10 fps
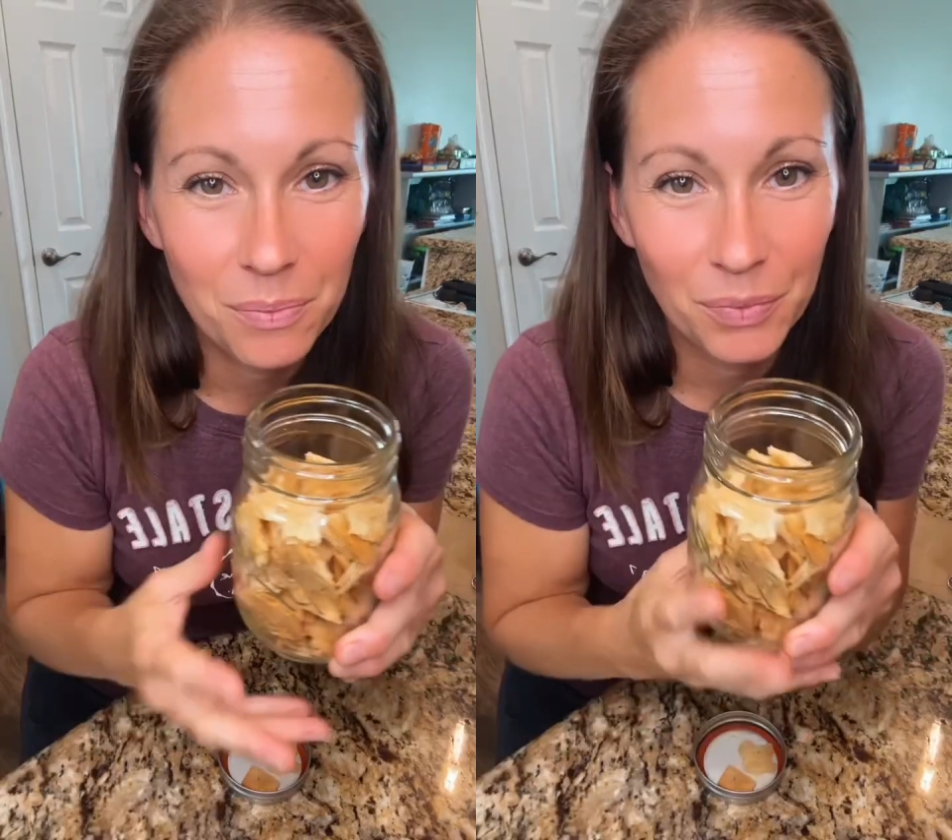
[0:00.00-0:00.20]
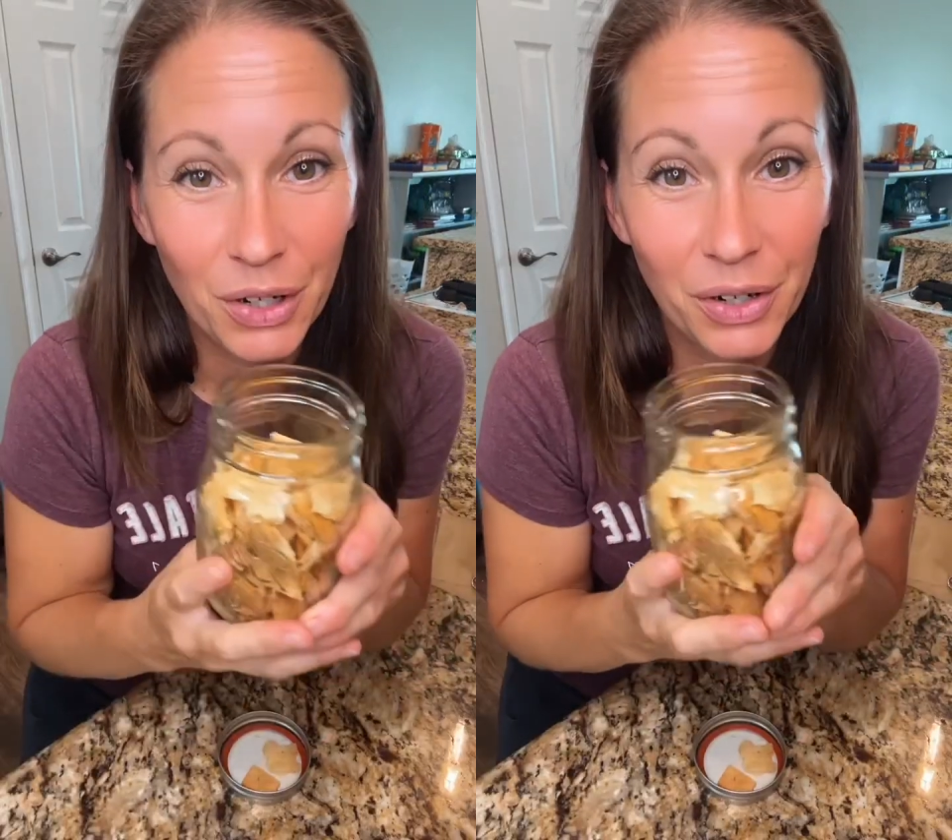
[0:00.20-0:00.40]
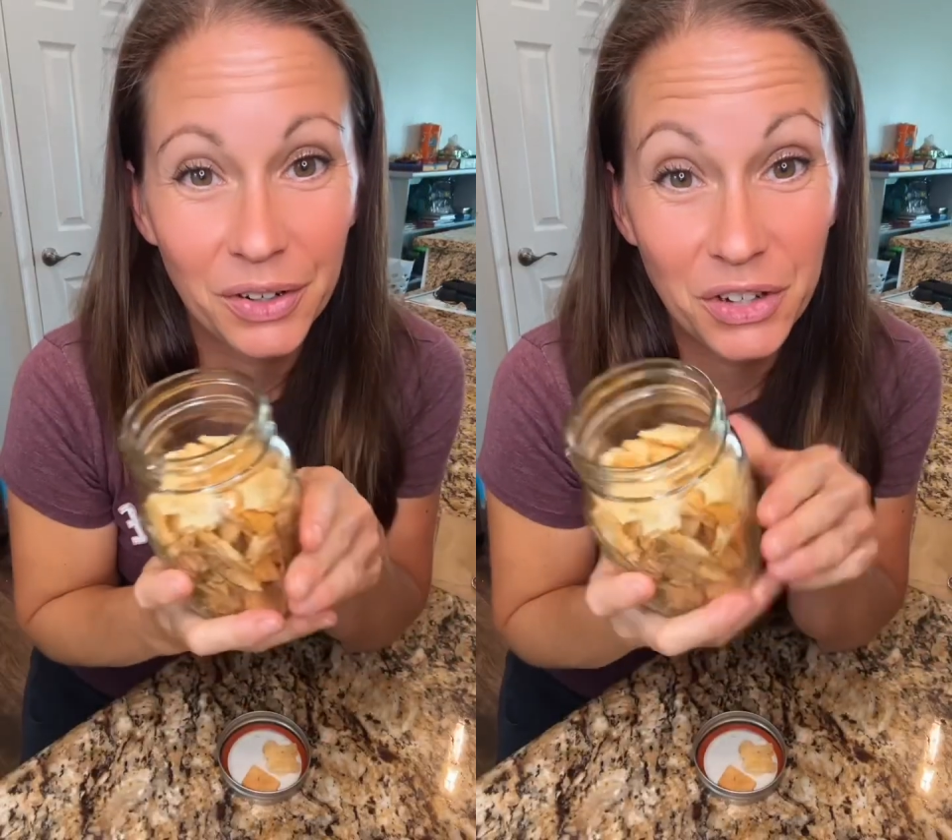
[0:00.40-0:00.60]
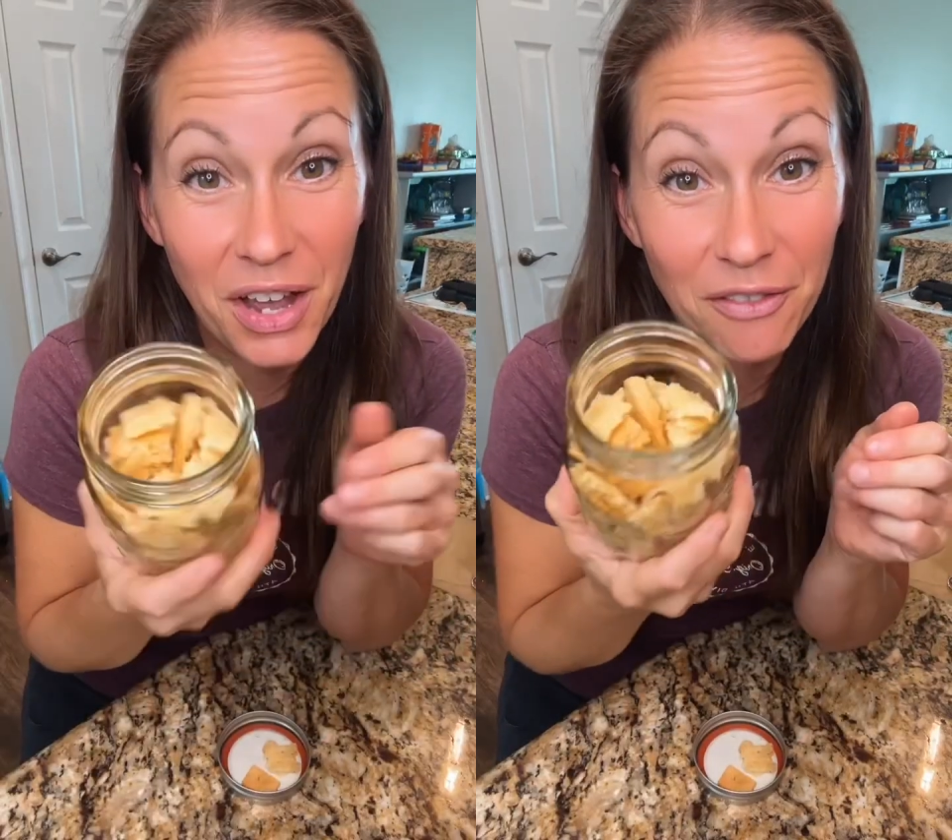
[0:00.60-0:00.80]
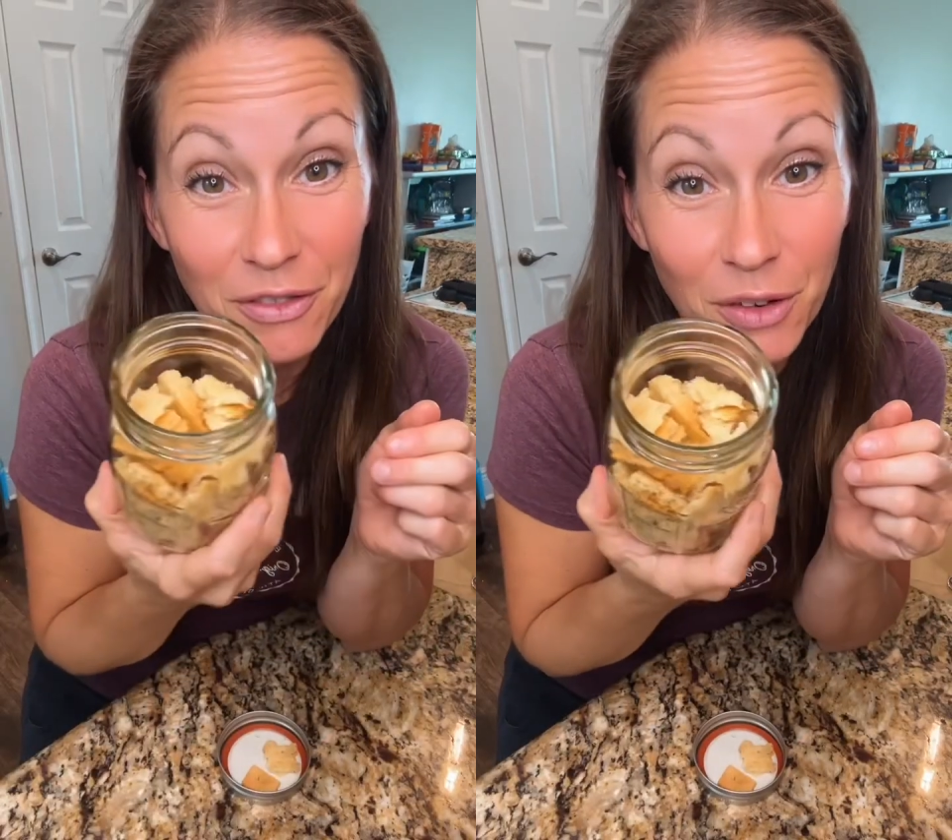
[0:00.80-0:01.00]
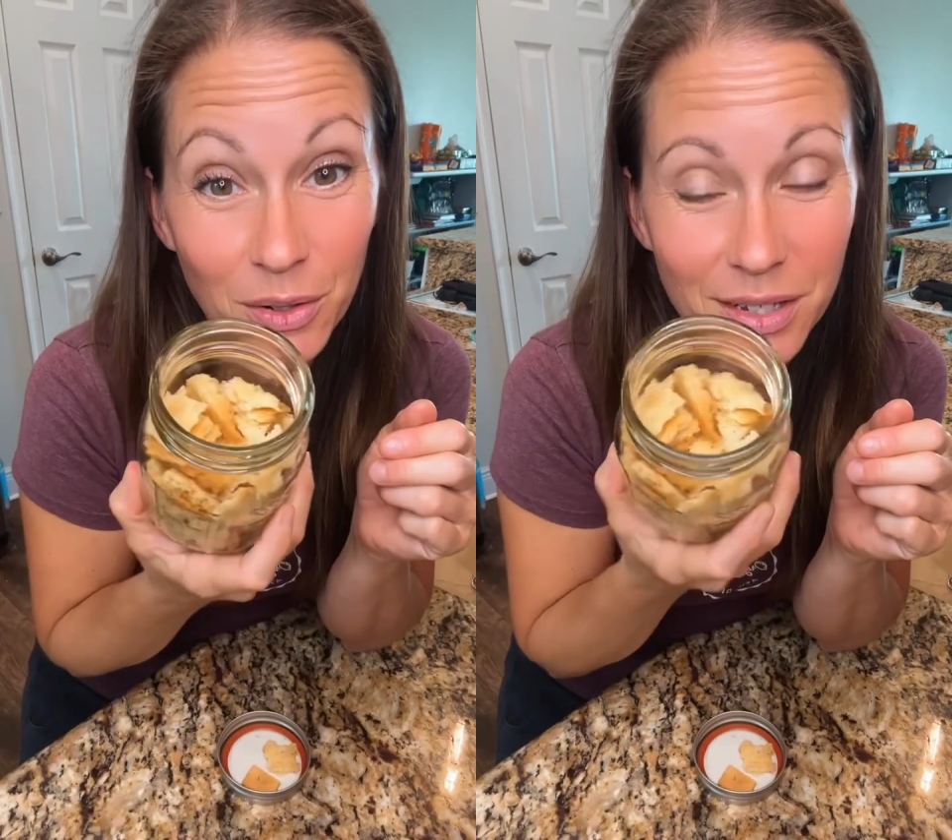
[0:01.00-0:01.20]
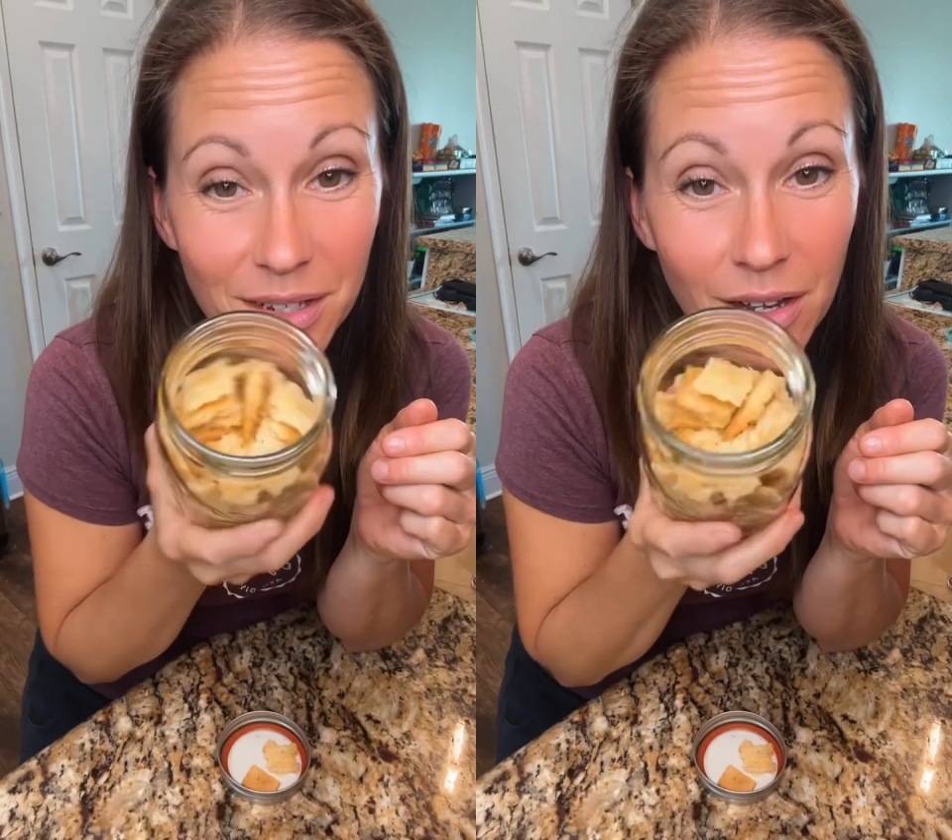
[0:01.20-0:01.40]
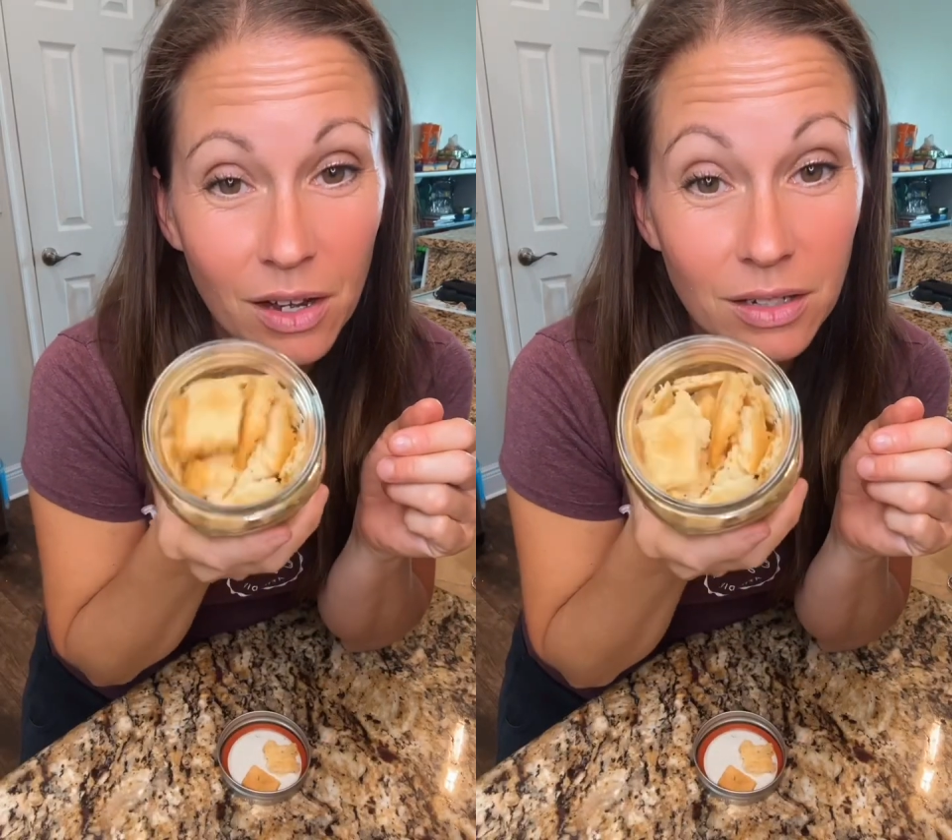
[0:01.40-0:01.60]
Here you have it, folks.
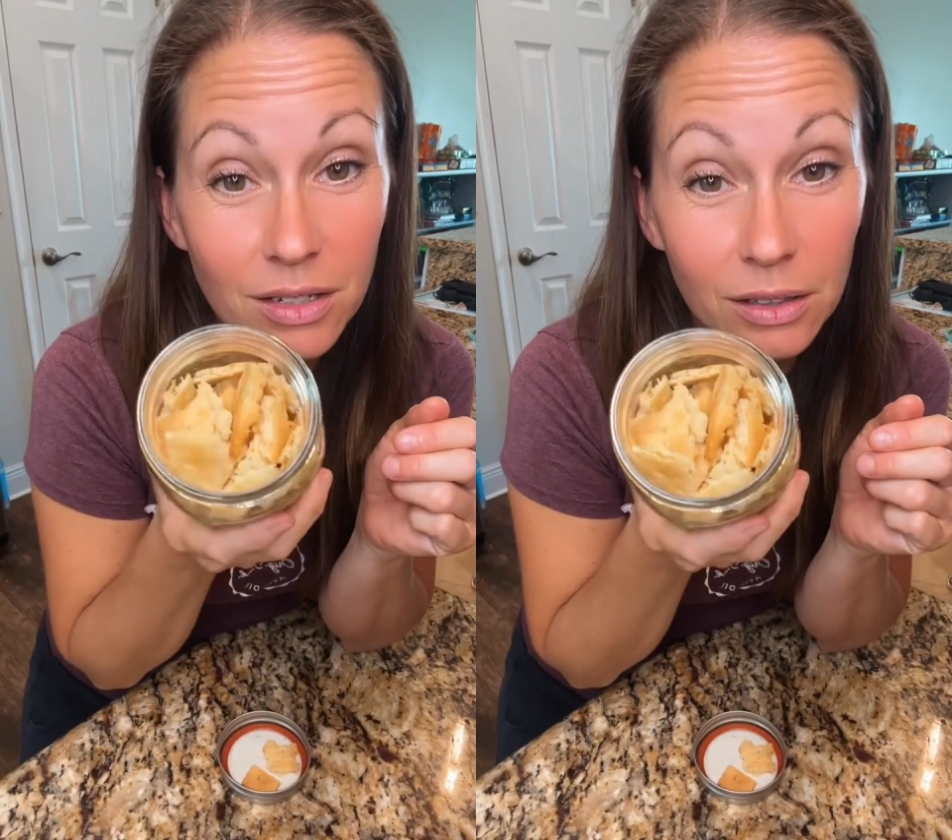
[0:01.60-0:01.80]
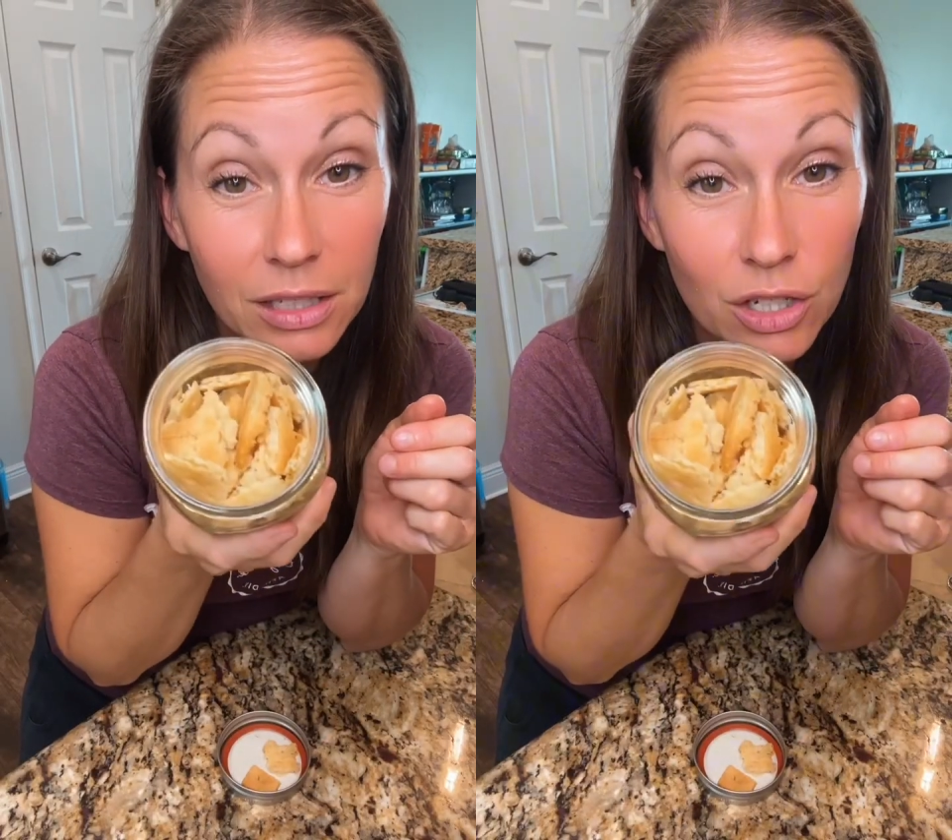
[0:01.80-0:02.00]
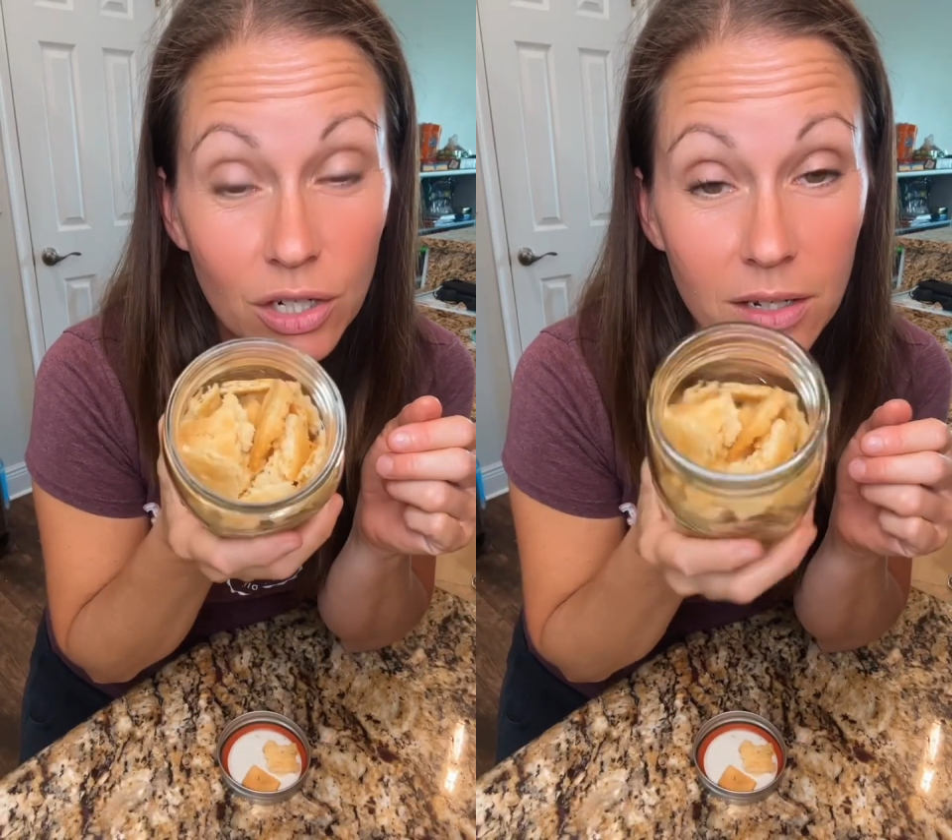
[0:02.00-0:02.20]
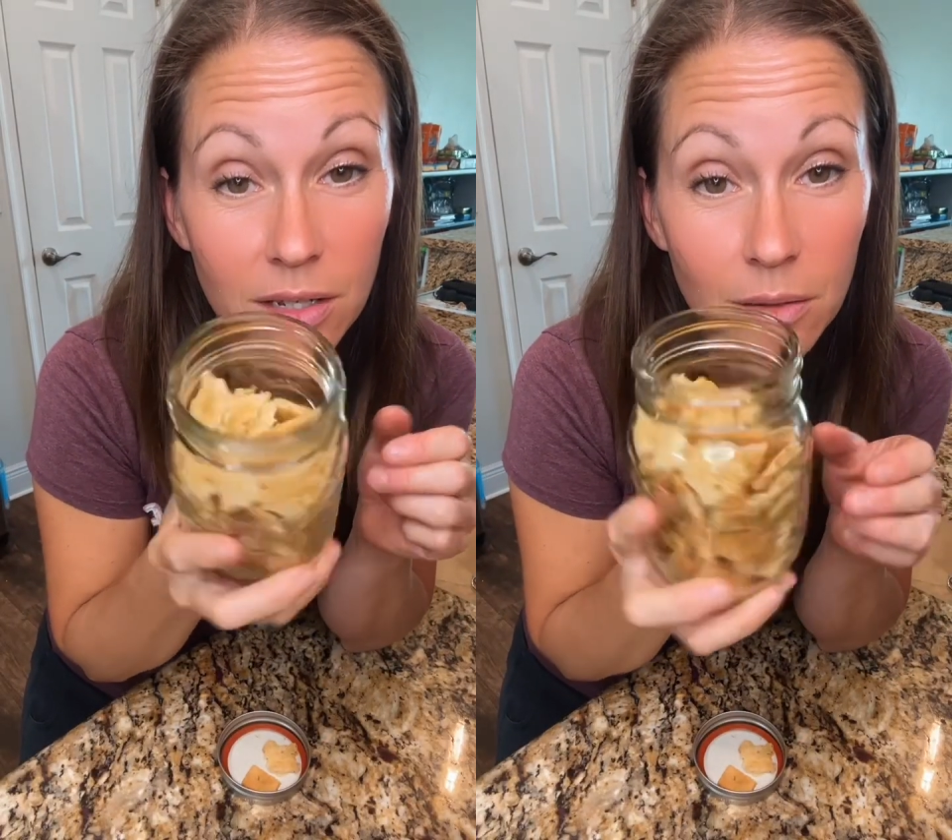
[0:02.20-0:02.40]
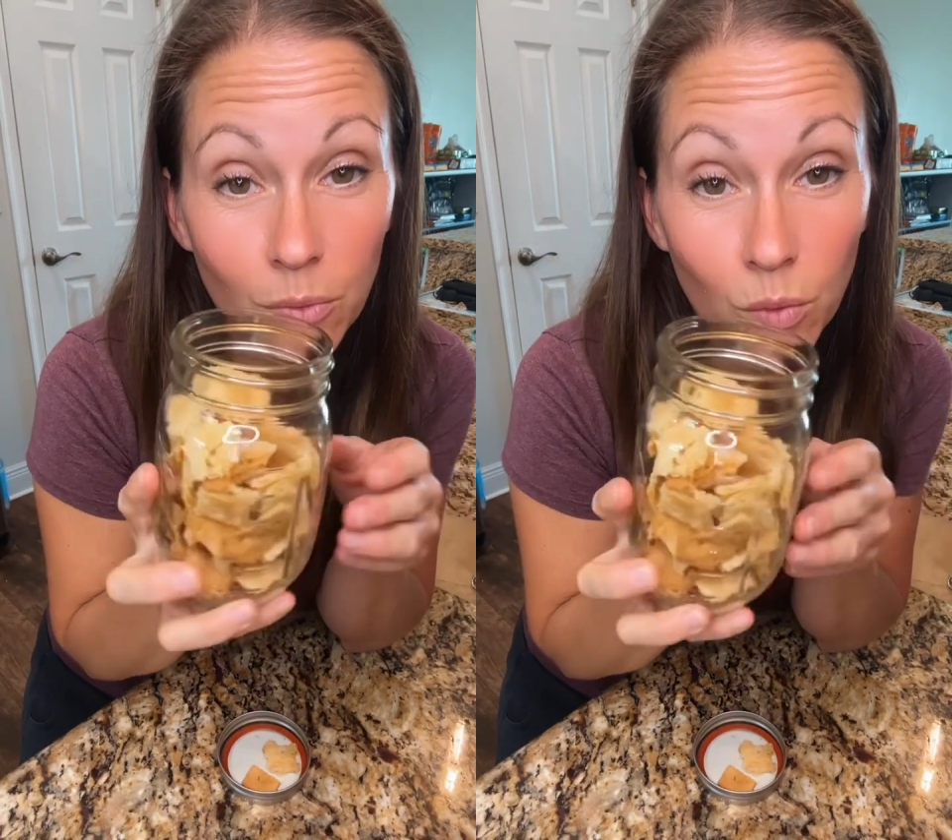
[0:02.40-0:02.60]
Delicious